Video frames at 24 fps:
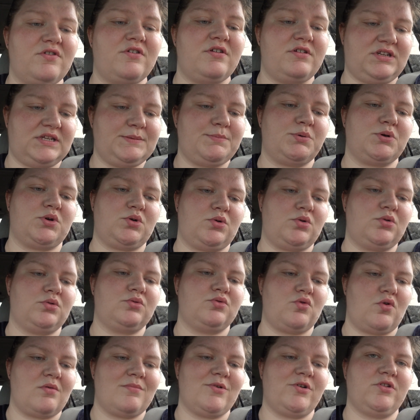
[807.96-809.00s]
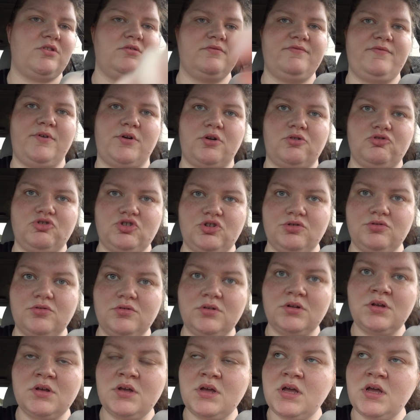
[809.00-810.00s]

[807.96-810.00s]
a typical normal photo shoot.